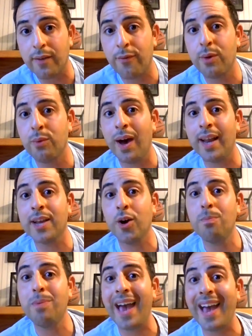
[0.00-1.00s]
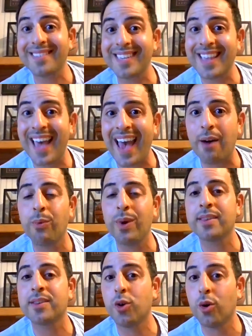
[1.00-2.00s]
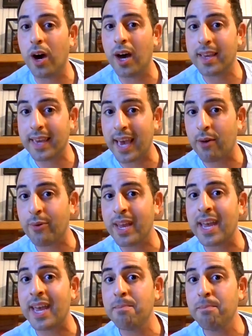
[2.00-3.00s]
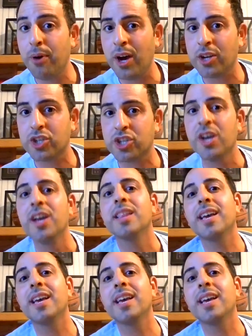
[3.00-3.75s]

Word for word: if we want to go back to that with uh, Kerry and Bush,